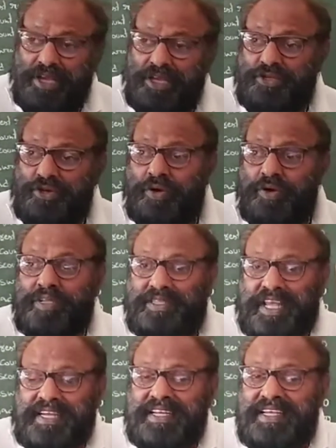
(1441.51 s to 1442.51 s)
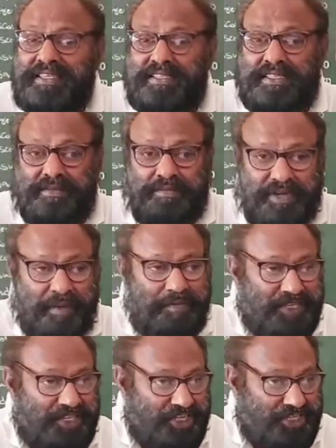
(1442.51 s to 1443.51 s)
So that is
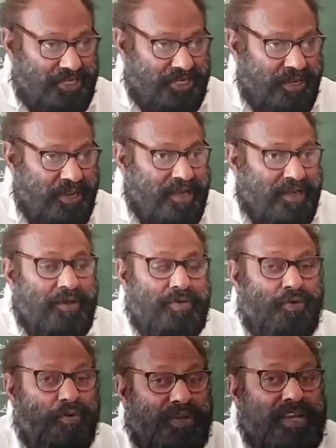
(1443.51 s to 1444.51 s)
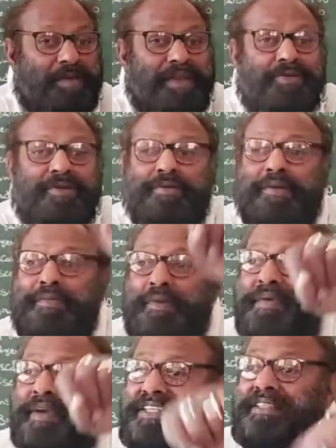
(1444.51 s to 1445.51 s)
depreciation. Now, whenever you will be
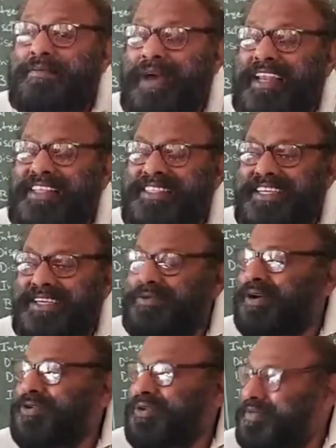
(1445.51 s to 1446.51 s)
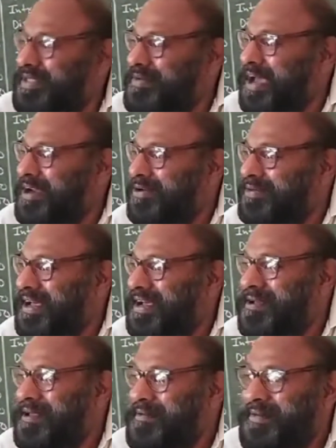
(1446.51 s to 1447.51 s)
preparing the balance sheet, what will be the value of the
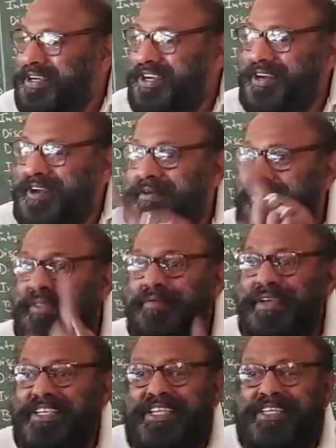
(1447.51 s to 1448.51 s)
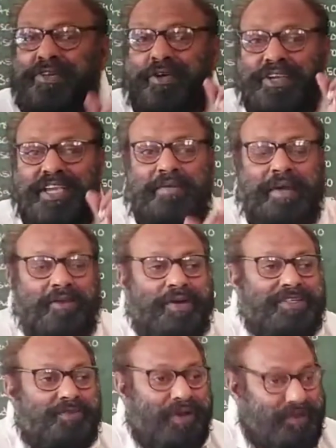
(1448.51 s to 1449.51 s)
machine? The original value
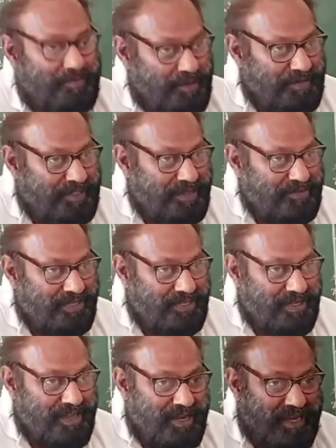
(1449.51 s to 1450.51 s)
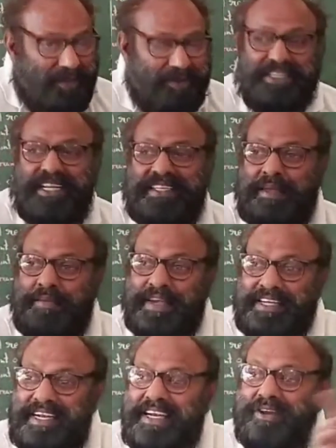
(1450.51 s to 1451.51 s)
was 150,000. Now it has
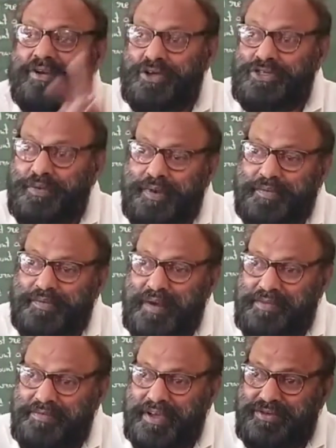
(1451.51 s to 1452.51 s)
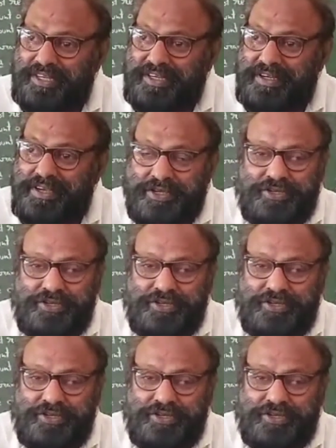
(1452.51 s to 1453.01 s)
affected loss of 5,000.